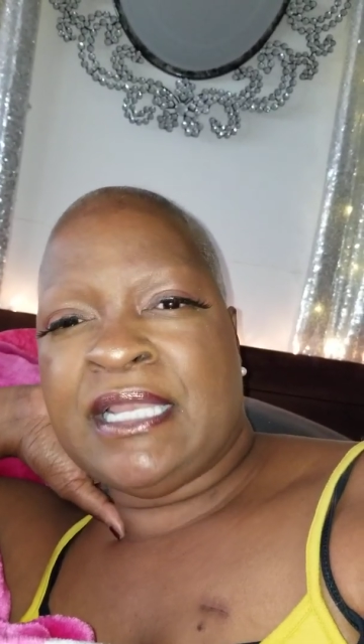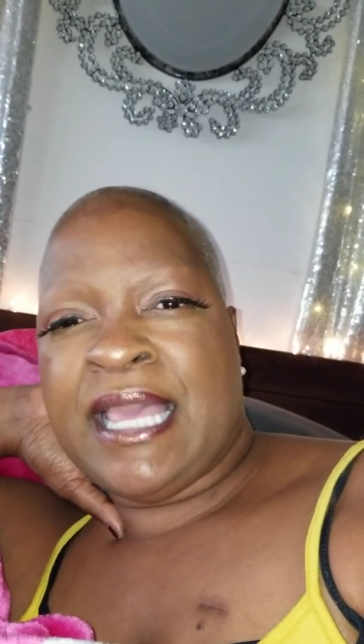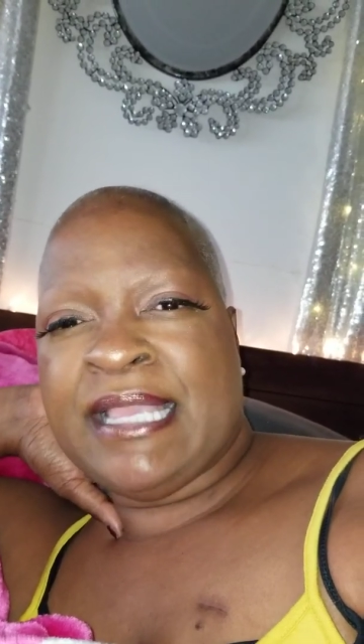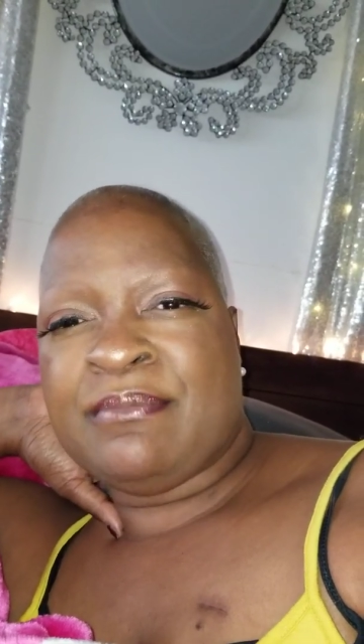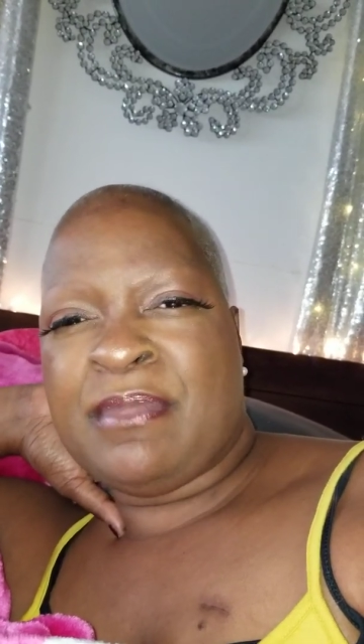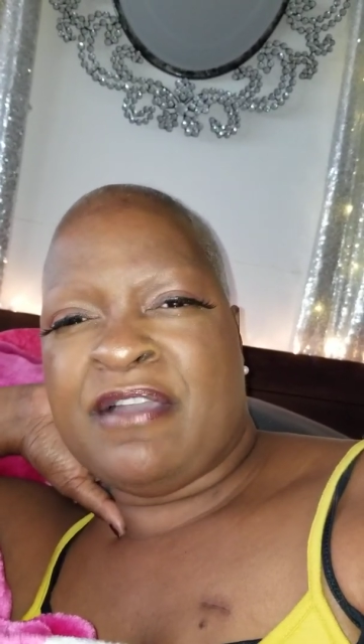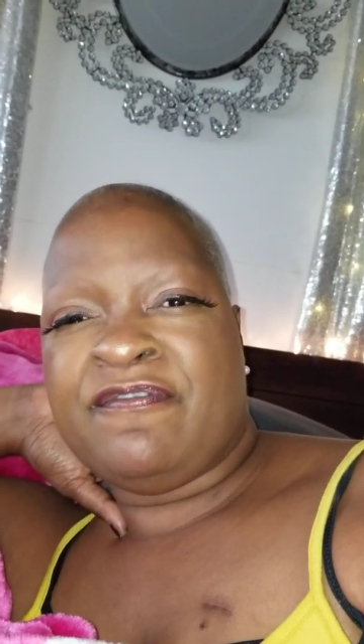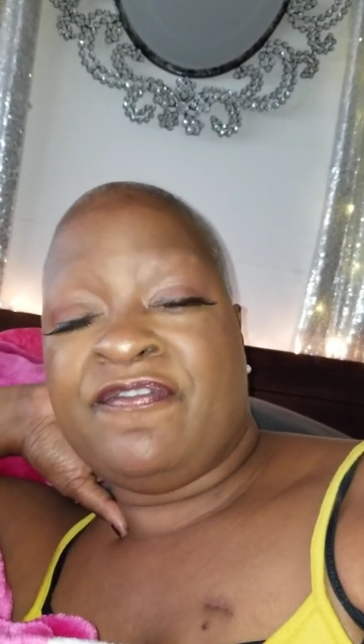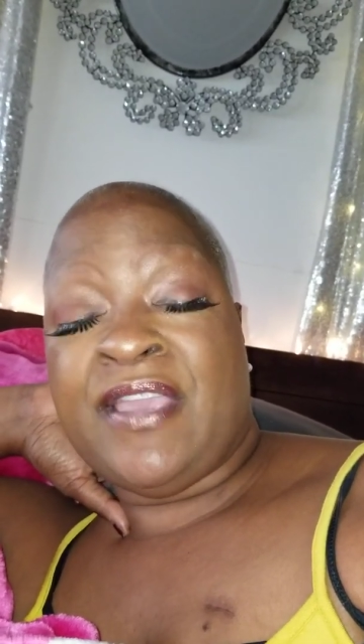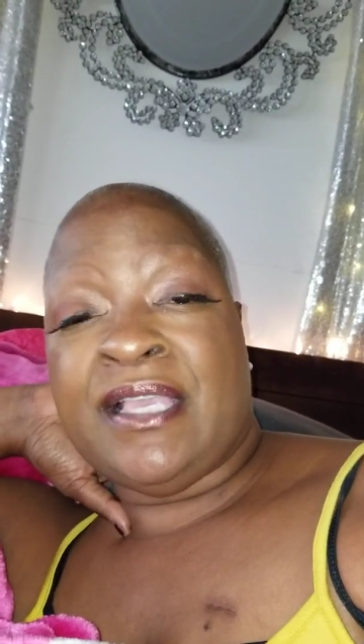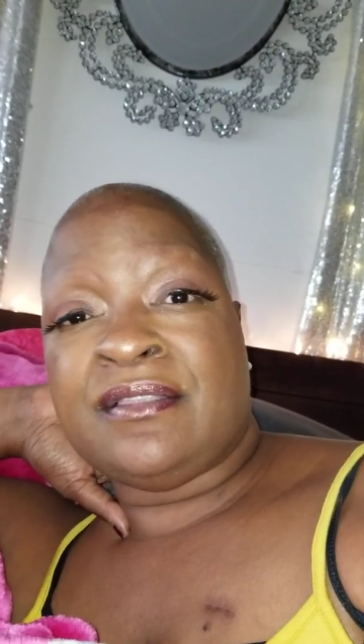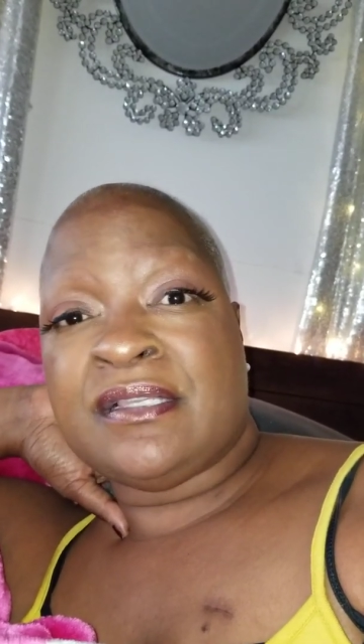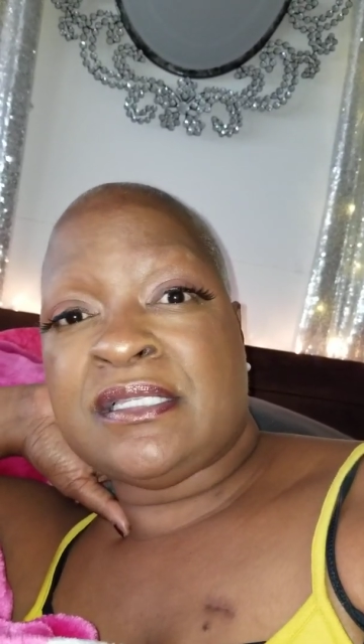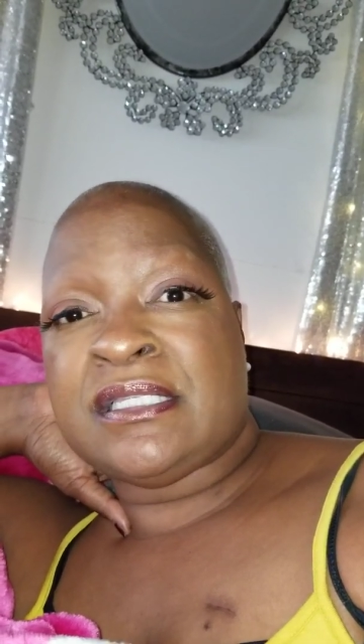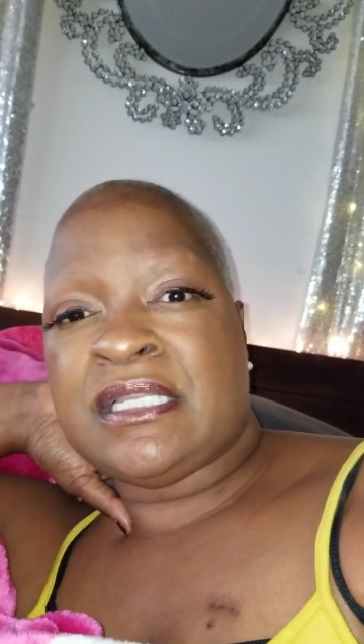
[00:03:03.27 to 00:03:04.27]
like my
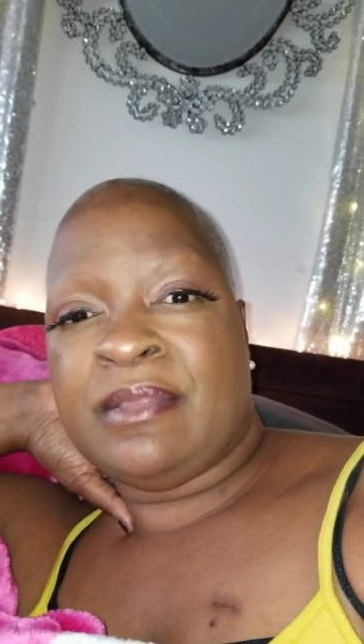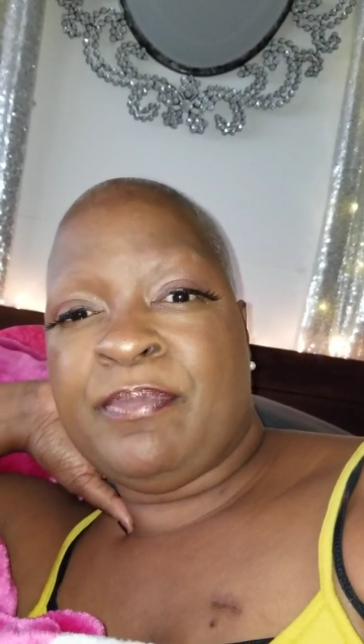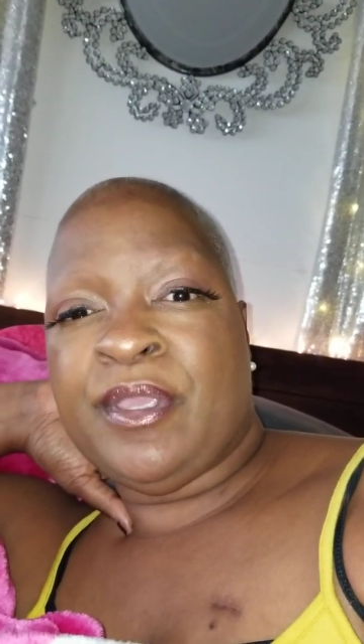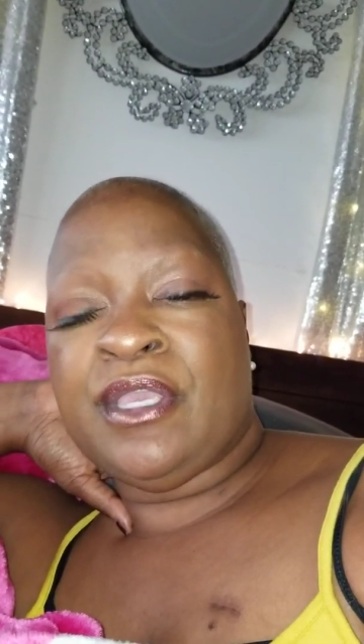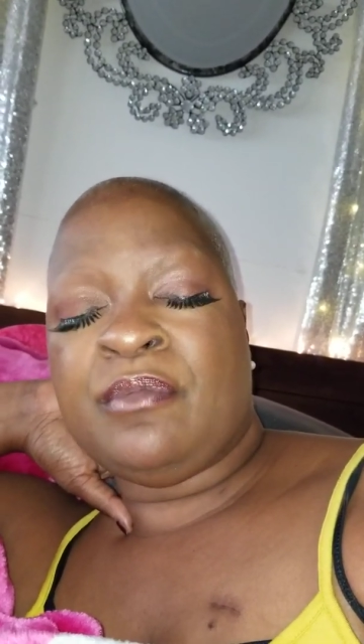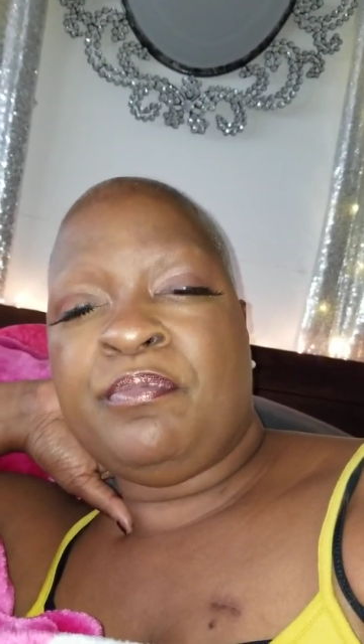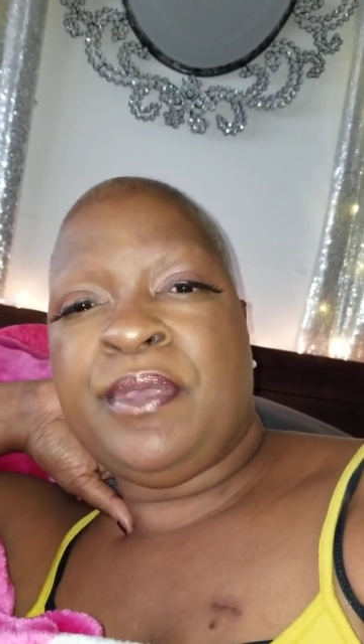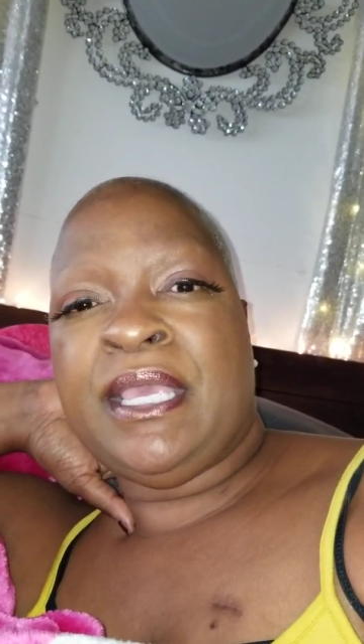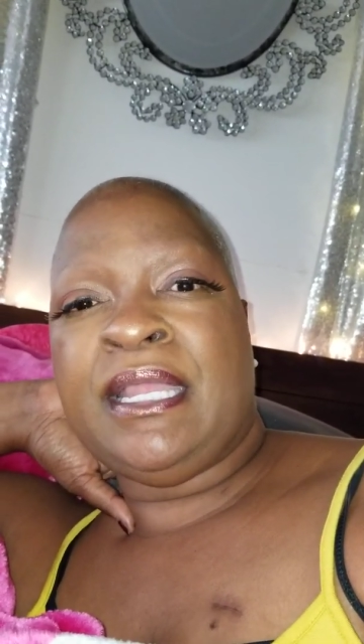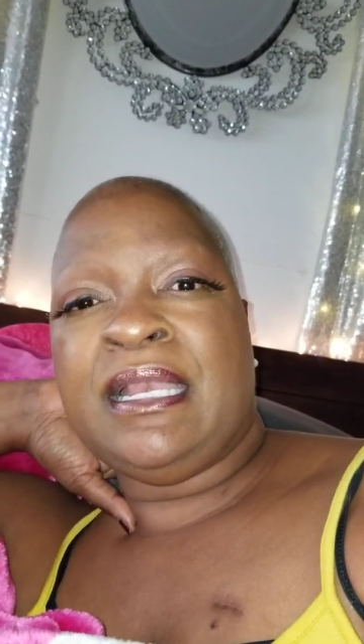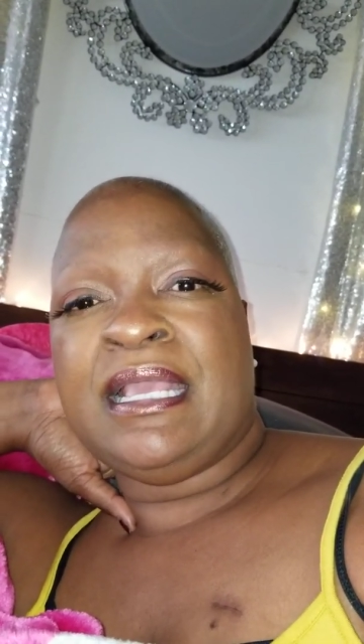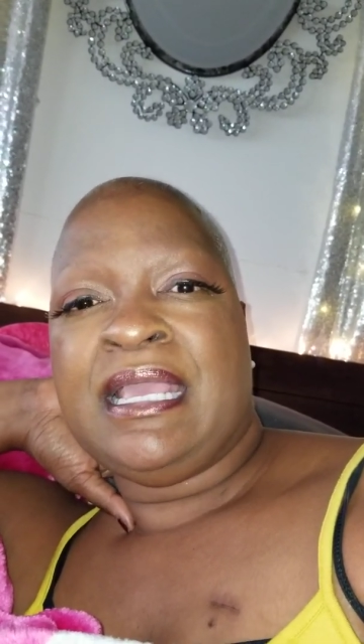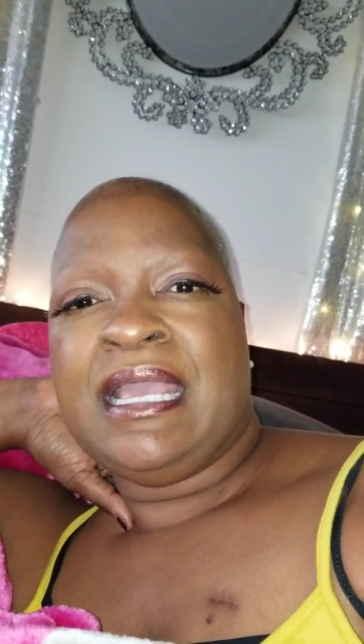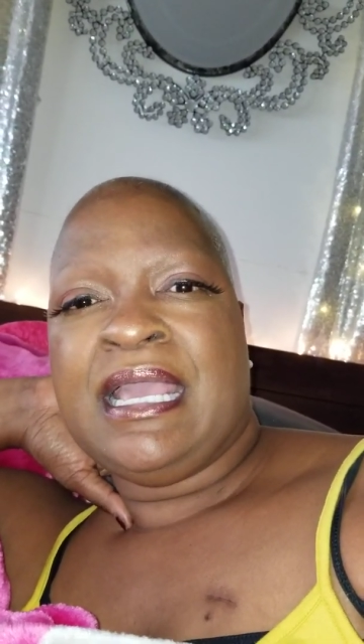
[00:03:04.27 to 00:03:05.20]
faith is slipping a bit,